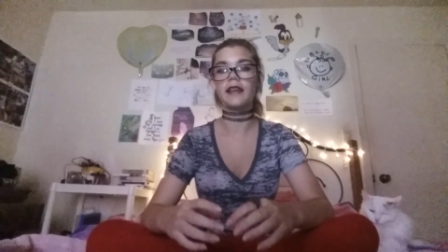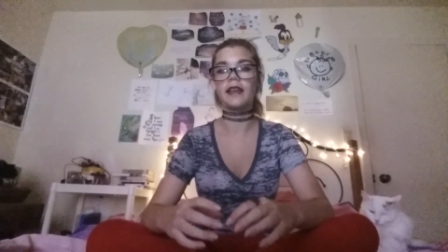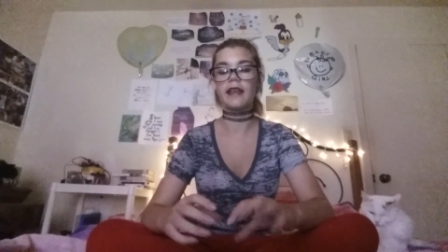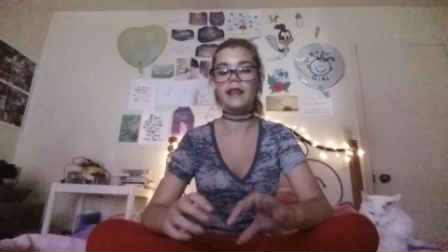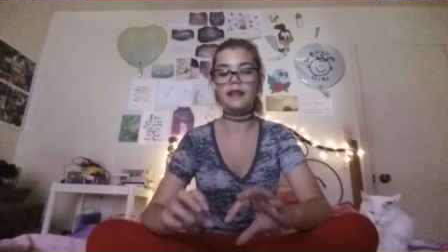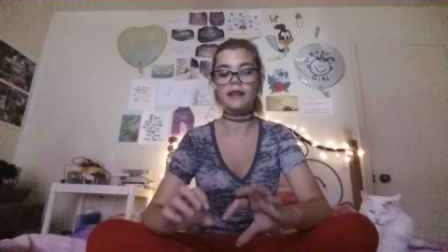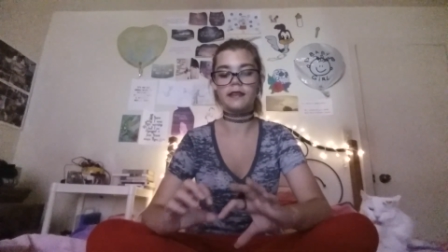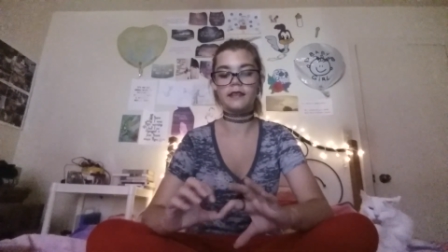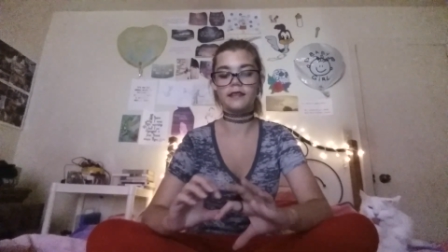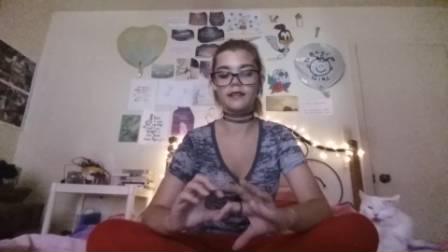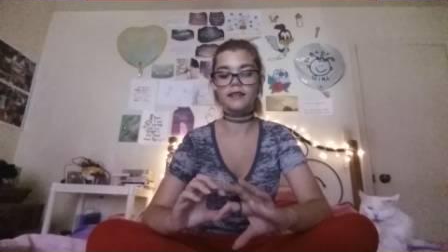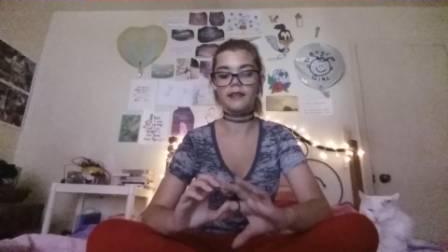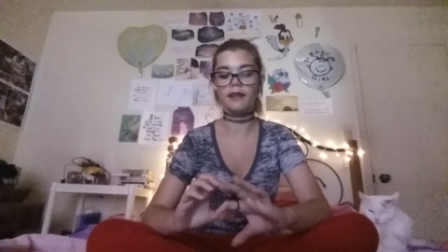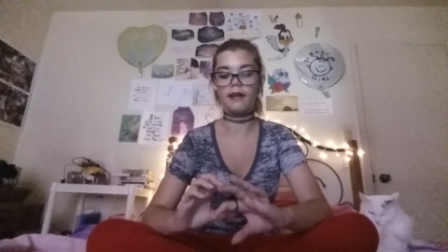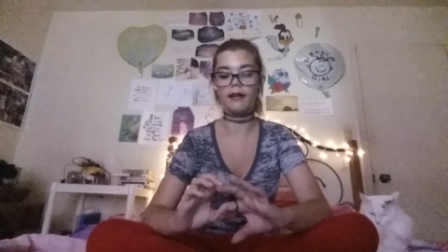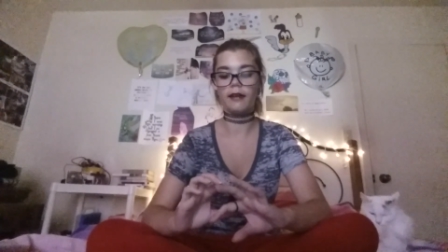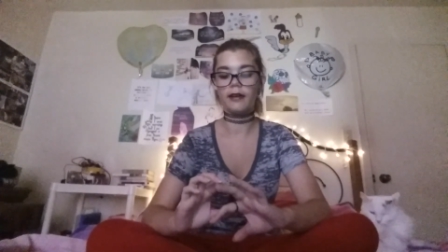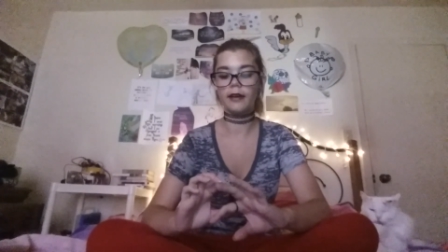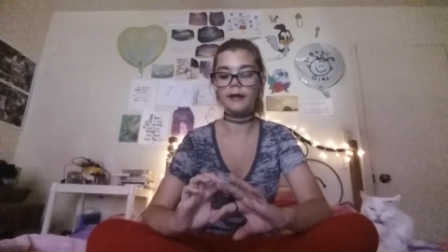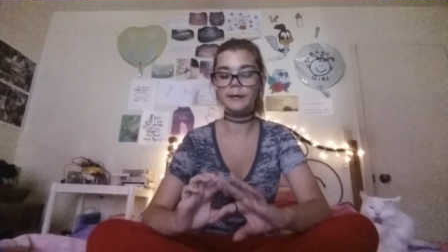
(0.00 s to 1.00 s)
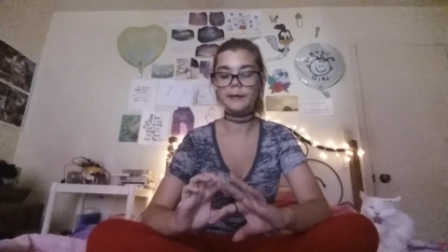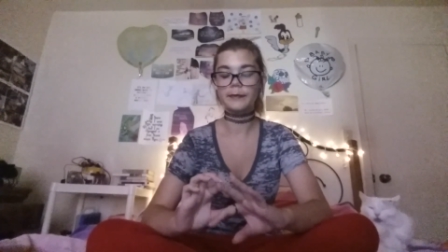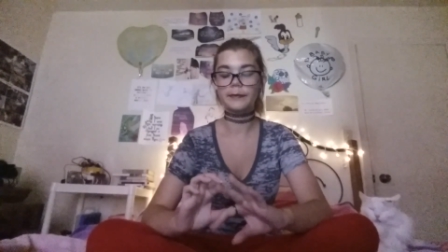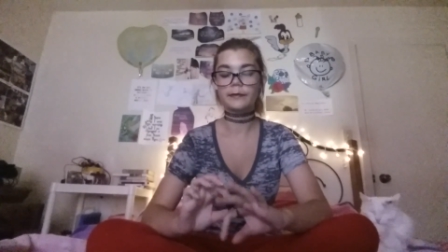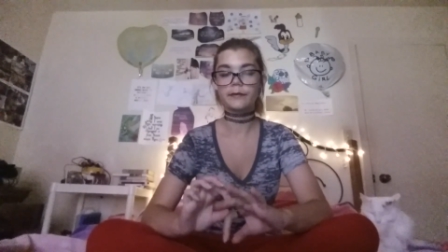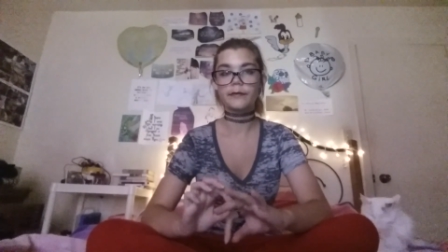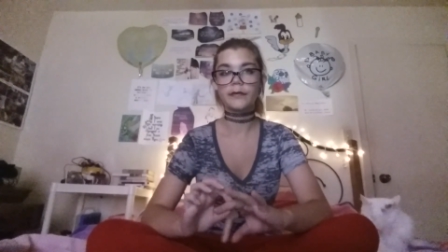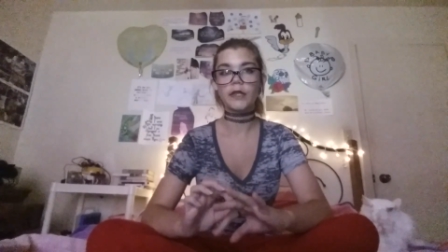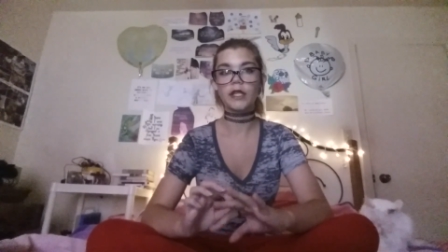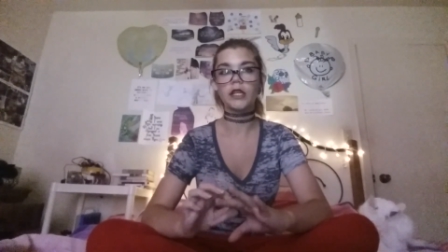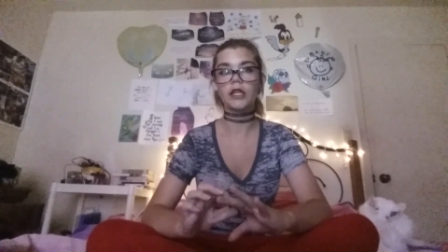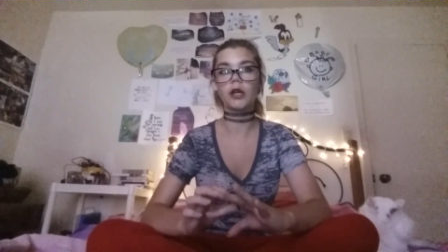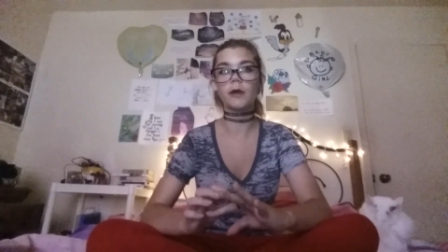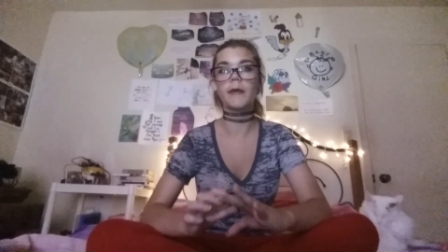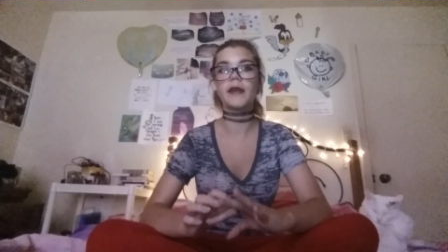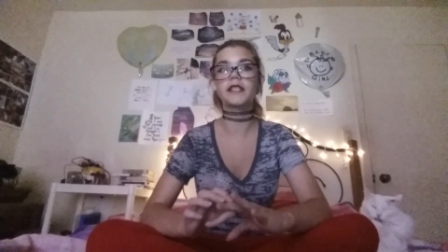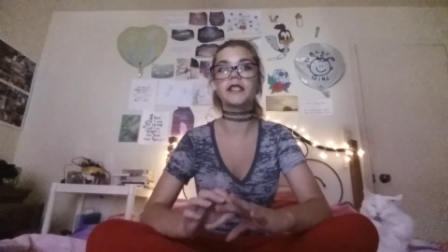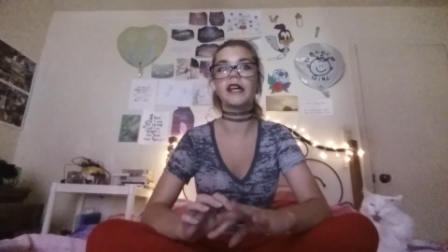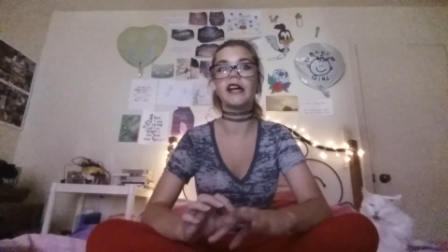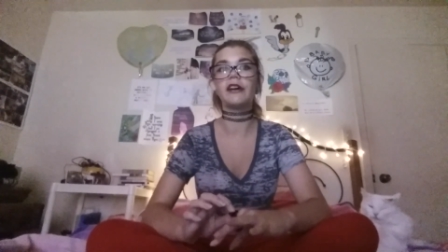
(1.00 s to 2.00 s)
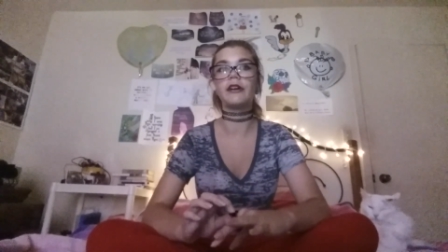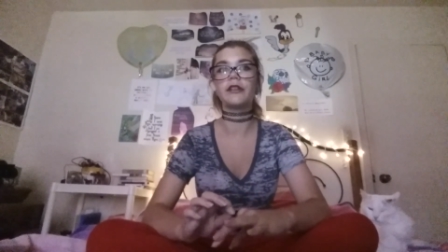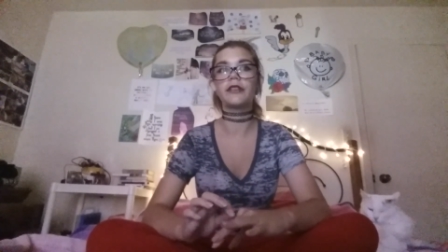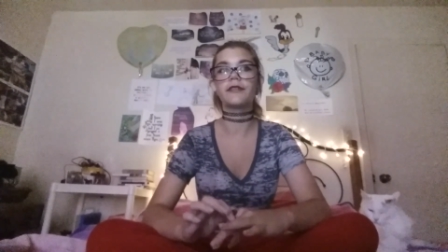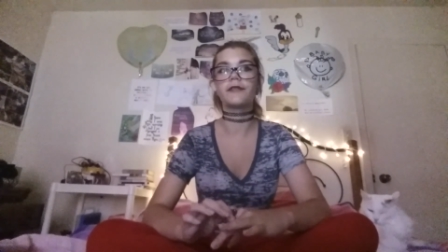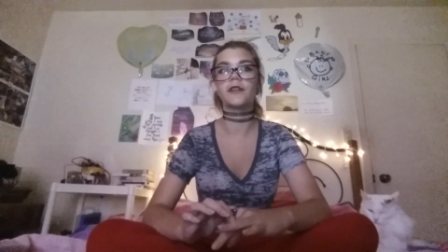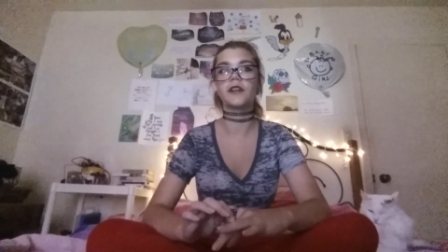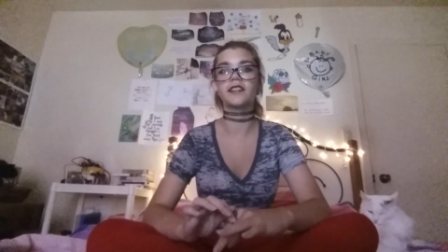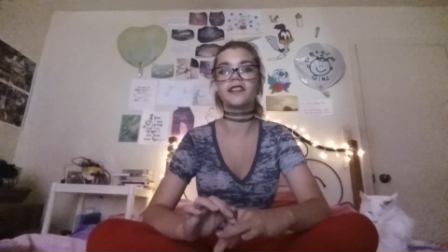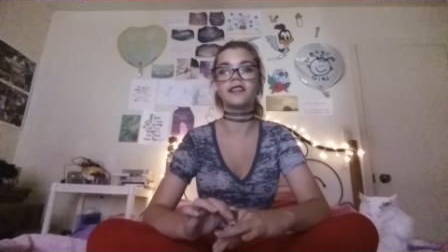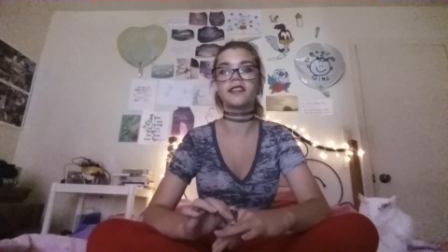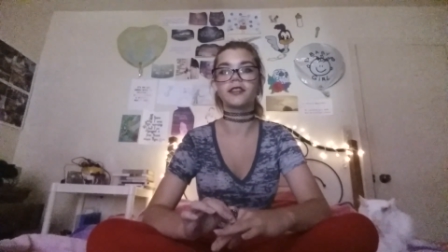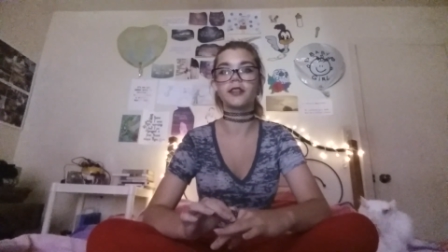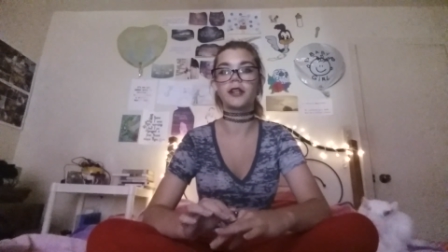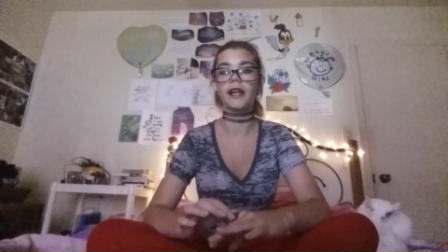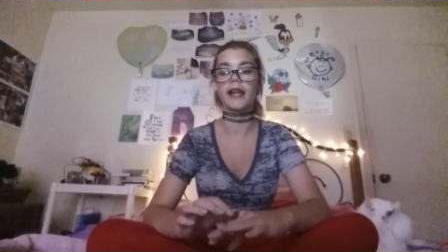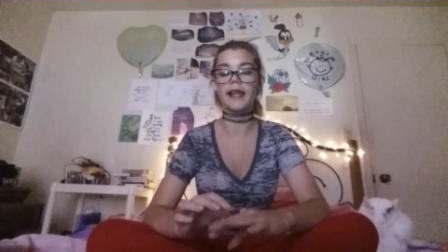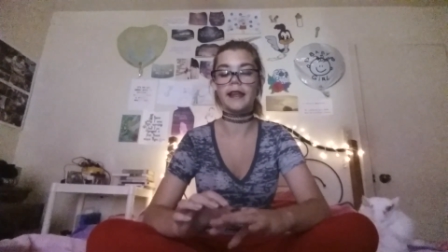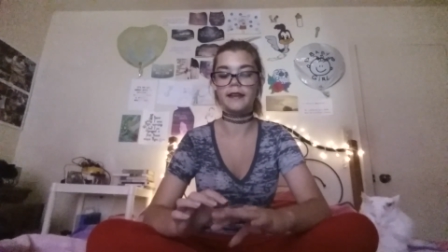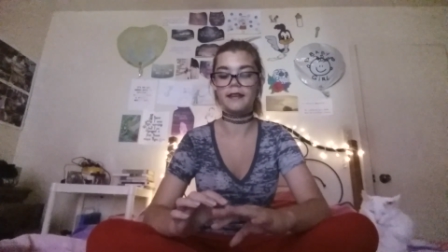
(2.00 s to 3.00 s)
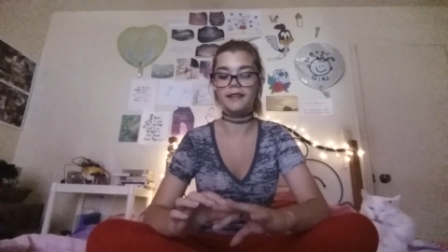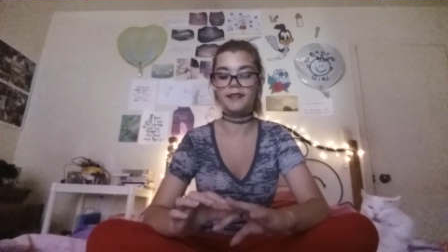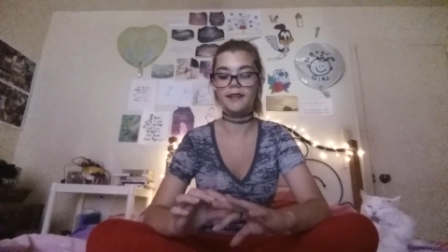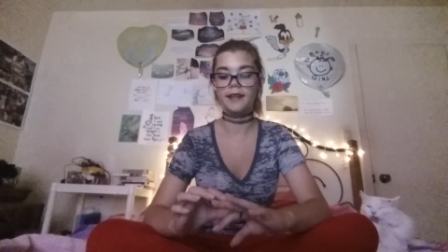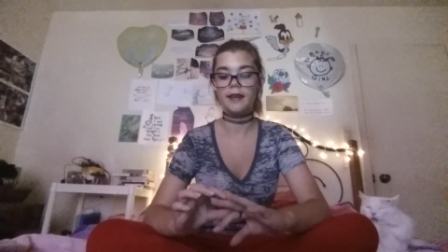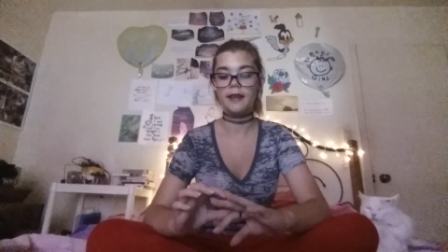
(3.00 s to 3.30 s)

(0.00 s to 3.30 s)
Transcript: is um your mental health versus grades